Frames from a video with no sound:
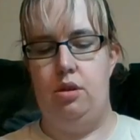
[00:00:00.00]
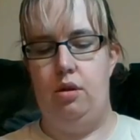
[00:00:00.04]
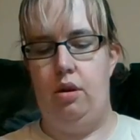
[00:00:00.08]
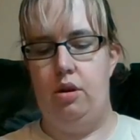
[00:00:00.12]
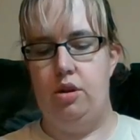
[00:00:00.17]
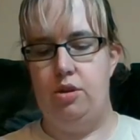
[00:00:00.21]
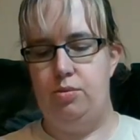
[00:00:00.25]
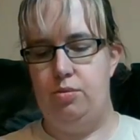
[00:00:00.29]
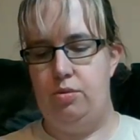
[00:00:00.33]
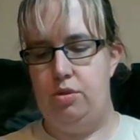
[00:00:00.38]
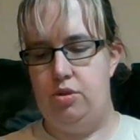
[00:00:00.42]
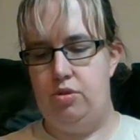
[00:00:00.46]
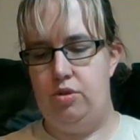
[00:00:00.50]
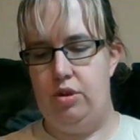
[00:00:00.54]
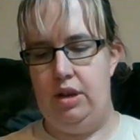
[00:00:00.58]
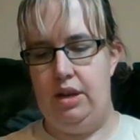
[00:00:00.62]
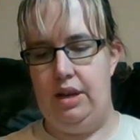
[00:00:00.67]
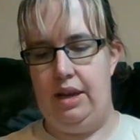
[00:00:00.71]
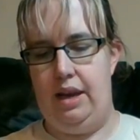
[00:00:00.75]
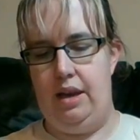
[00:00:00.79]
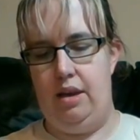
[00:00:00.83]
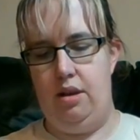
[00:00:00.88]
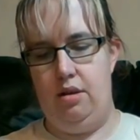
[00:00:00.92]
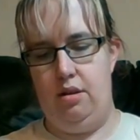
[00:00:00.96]
I just want to try and
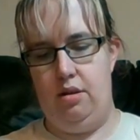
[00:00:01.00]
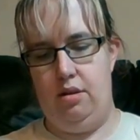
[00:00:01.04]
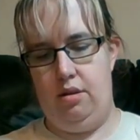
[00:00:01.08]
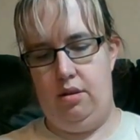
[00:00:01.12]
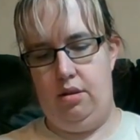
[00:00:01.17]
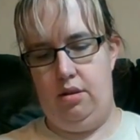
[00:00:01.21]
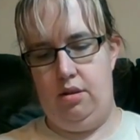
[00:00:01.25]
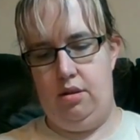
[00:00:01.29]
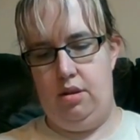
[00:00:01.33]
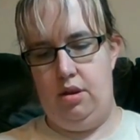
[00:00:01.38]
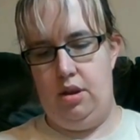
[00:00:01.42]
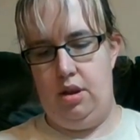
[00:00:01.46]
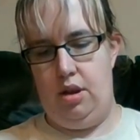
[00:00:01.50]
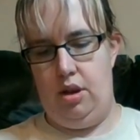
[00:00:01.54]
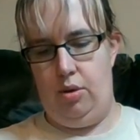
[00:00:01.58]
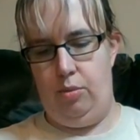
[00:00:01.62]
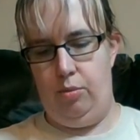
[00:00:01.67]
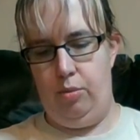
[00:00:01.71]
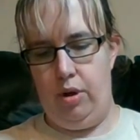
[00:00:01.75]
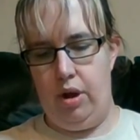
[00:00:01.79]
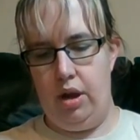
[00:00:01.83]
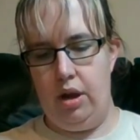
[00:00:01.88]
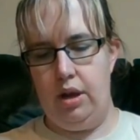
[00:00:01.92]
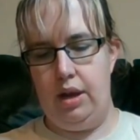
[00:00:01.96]

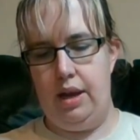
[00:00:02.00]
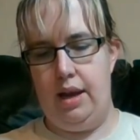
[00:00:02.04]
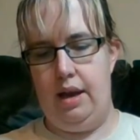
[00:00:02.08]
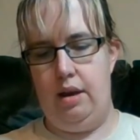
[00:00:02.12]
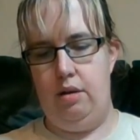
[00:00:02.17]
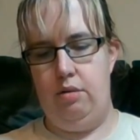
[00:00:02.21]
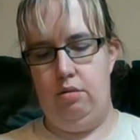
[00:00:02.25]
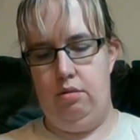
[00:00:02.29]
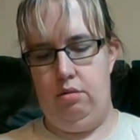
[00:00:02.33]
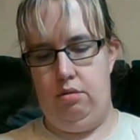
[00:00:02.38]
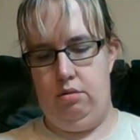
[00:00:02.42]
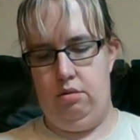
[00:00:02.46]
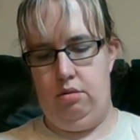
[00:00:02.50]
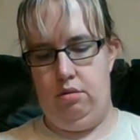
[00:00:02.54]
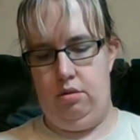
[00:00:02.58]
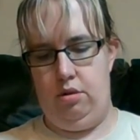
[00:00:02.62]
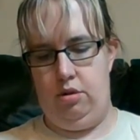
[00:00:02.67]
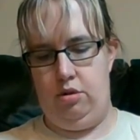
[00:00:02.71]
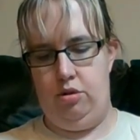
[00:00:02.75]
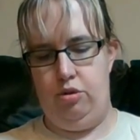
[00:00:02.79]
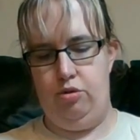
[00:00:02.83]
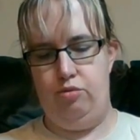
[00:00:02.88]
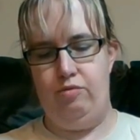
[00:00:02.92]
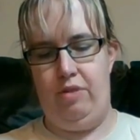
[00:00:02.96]
work out a
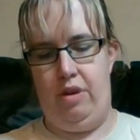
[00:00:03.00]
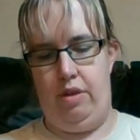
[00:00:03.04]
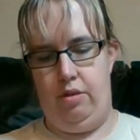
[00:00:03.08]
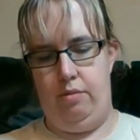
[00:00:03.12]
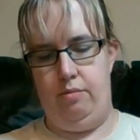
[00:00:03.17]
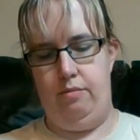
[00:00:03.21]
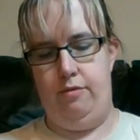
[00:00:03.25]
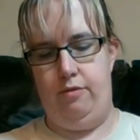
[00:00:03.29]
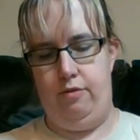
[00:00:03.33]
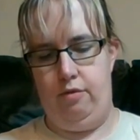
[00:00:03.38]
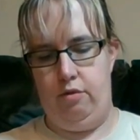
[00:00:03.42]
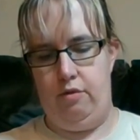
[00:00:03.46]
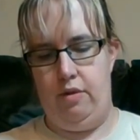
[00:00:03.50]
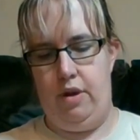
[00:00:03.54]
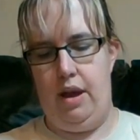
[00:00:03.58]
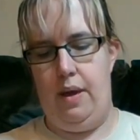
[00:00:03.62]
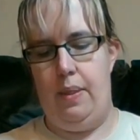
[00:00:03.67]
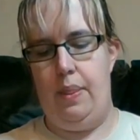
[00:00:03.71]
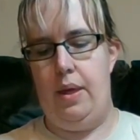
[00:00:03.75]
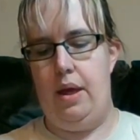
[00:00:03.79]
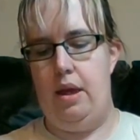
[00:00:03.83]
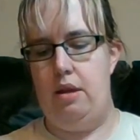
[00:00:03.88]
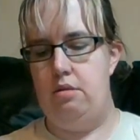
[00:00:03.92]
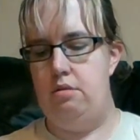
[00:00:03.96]
good rhythm for it,
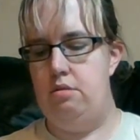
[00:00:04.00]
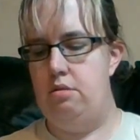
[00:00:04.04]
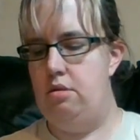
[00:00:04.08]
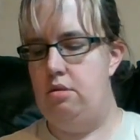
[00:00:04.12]
and then